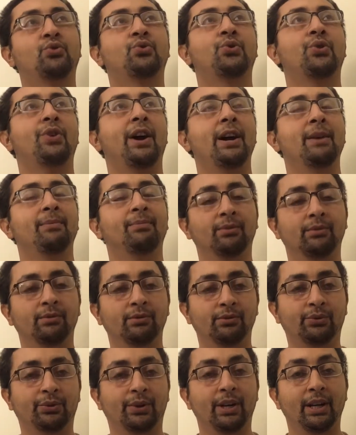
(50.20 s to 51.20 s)
tribe
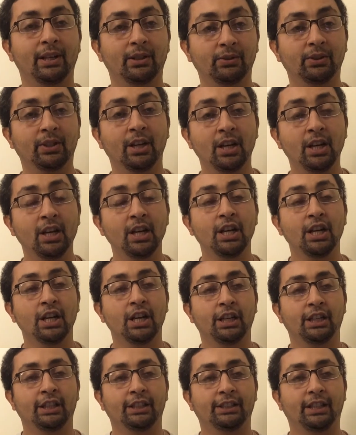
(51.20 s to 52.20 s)
ground
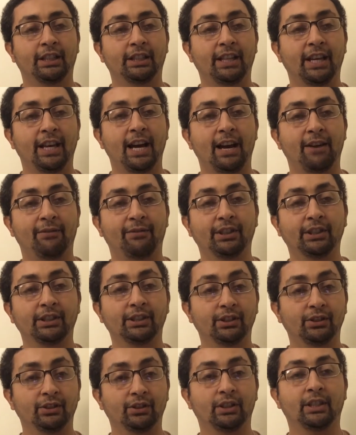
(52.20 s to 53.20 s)
that they have
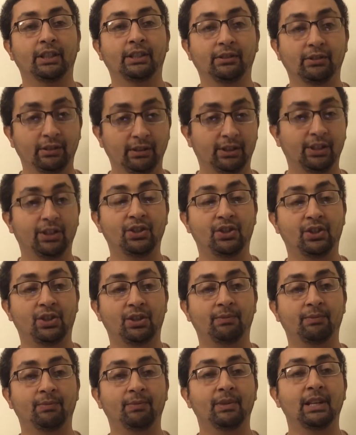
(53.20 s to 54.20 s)
in
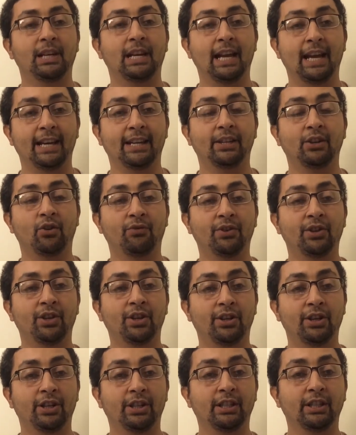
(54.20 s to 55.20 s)
this land over
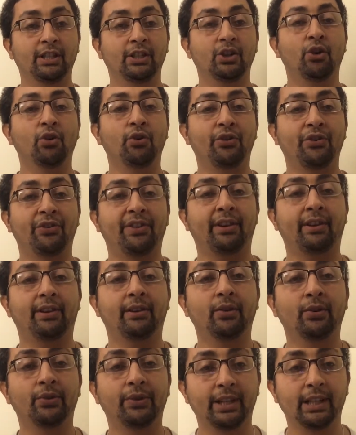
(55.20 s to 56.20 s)
there in North
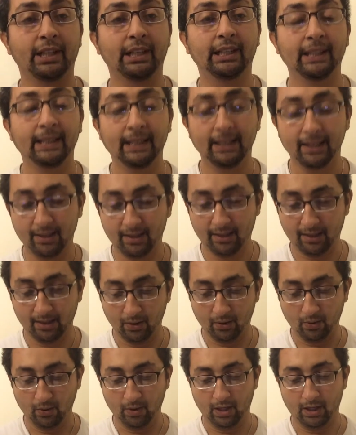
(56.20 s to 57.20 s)
Dakota.
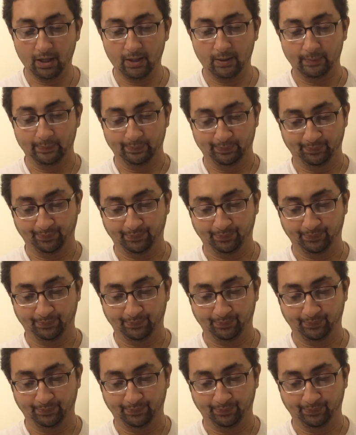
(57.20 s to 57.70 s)
So